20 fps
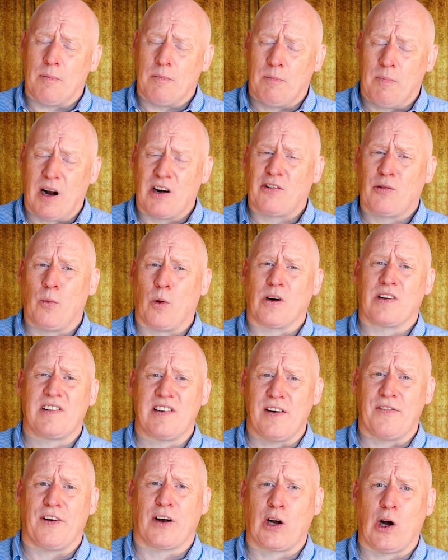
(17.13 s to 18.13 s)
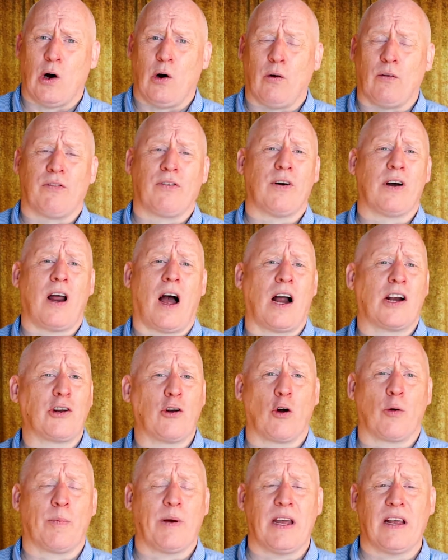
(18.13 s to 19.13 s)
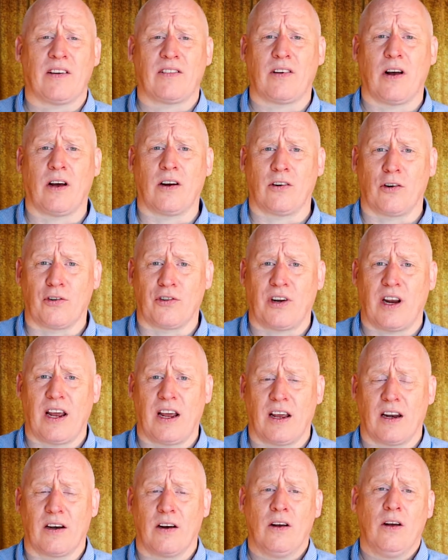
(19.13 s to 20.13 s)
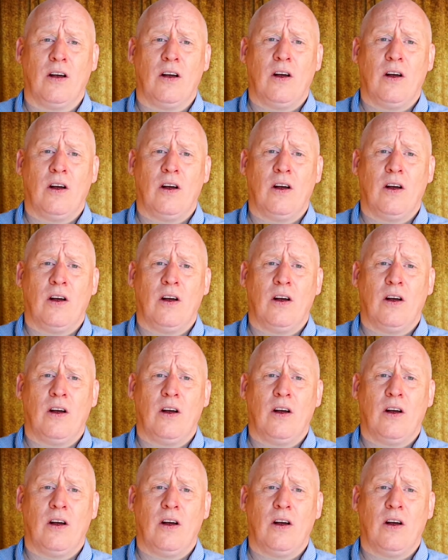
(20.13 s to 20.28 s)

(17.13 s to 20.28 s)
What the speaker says: much more difficult for non-Europeans to understand.